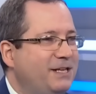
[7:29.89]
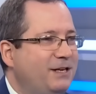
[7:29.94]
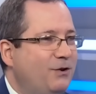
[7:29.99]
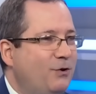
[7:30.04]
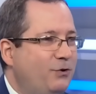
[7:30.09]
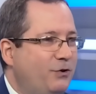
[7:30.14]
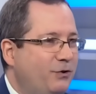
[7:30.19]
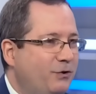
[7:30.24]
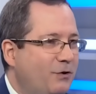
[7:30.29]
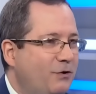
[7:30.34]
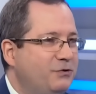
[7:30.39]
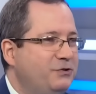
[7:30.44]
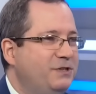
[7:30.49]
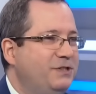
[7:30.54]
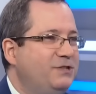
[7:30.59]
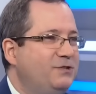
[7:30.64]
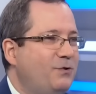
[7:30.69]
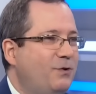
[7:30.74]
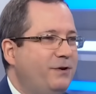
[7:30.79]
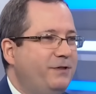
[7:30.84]
they go to the
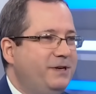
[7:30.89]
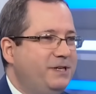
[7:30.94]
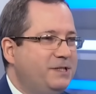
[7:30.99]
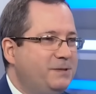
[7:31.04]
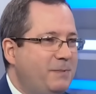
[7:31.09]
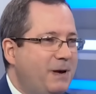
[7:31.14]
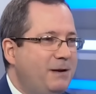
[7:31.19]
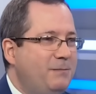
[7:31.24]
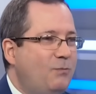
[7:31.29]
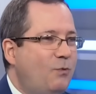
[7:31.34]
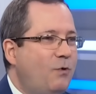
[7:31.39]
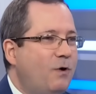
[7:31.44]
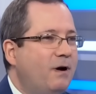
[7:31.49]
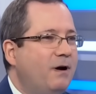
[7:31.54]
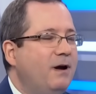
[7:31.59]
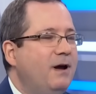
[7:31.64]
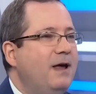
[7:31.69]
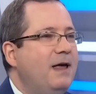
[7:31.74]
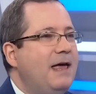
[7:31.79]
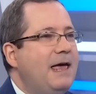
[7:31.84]
grocery store, they spend
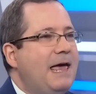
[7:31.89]
more.